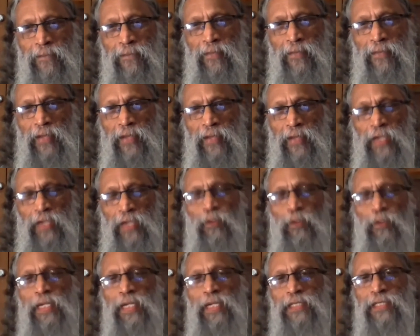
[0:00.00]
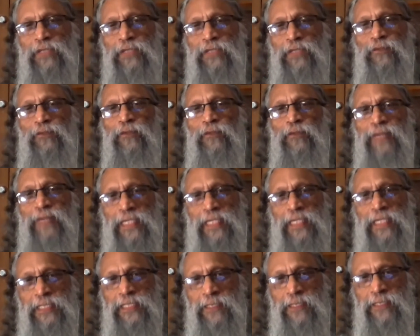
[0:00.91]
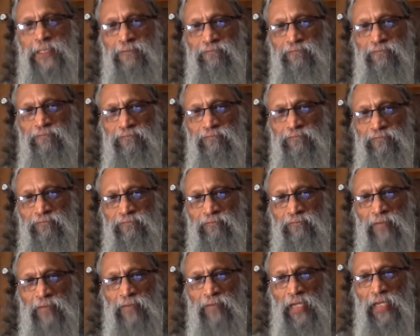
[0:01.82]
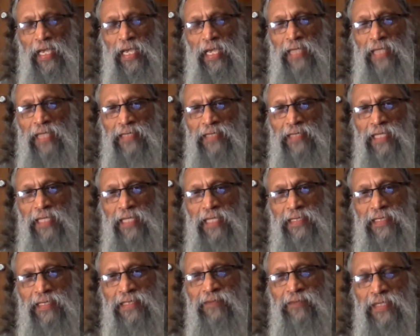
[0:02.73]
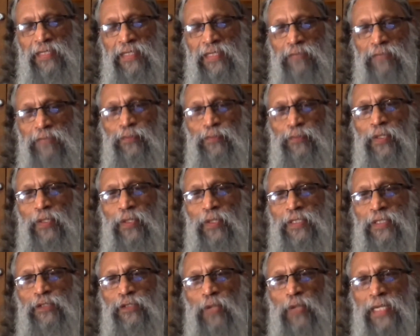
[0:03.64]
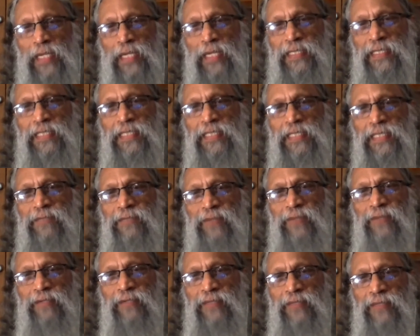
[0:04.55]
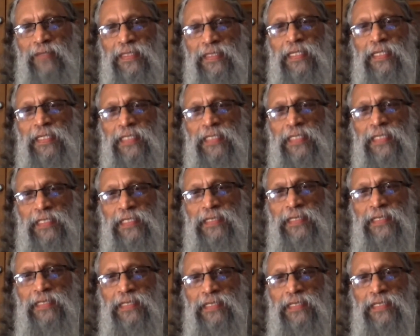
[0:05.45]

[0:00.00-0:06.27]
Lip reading: And one has to fulfill it. And that is very important to identify whether it is